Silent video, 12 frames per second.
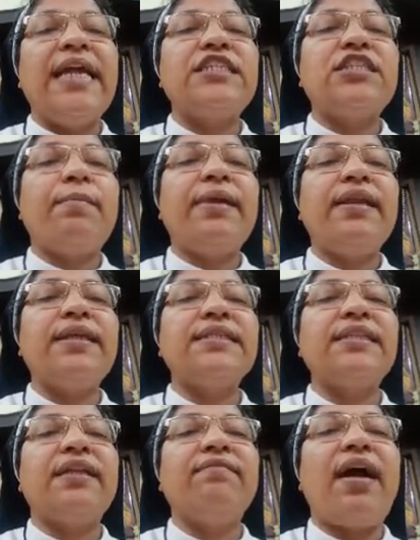
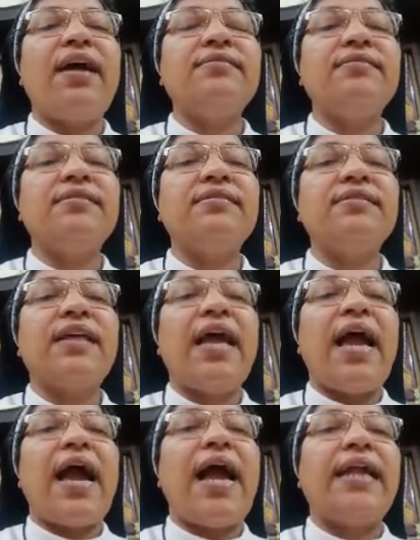Tremendous advances
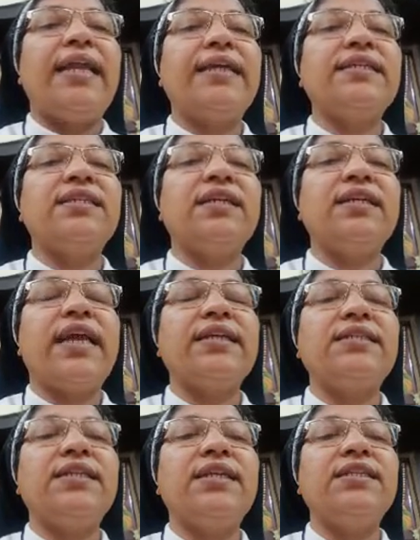and ex
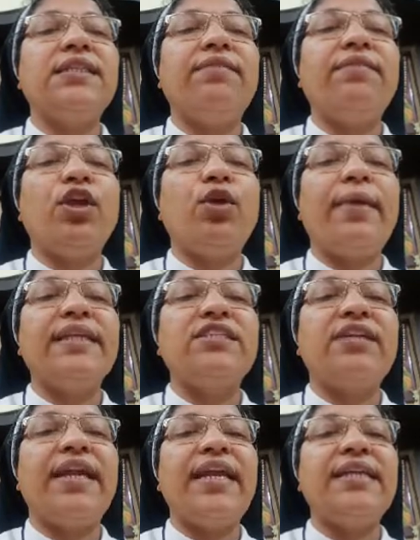extensive human
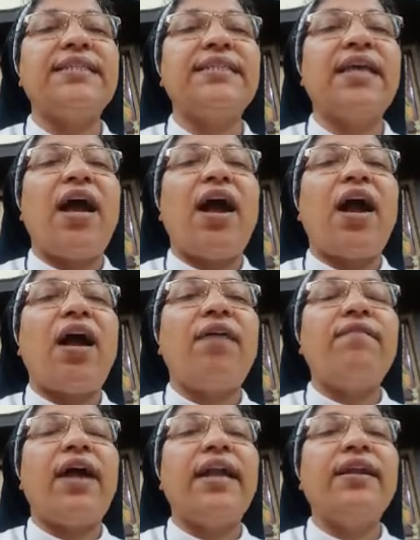studies
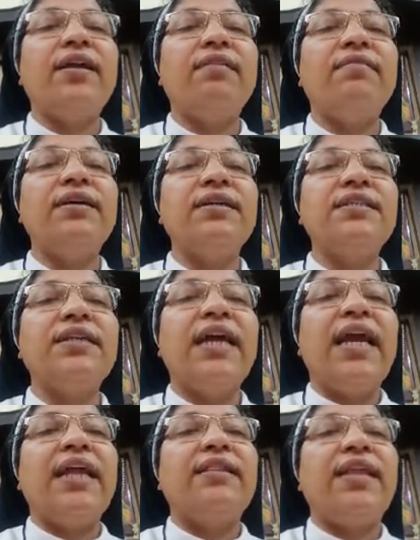have uncovered
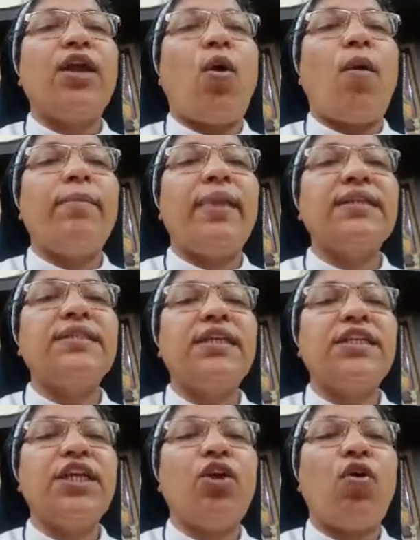the
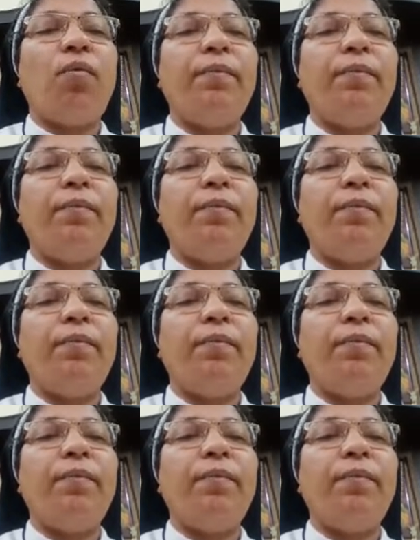complexity of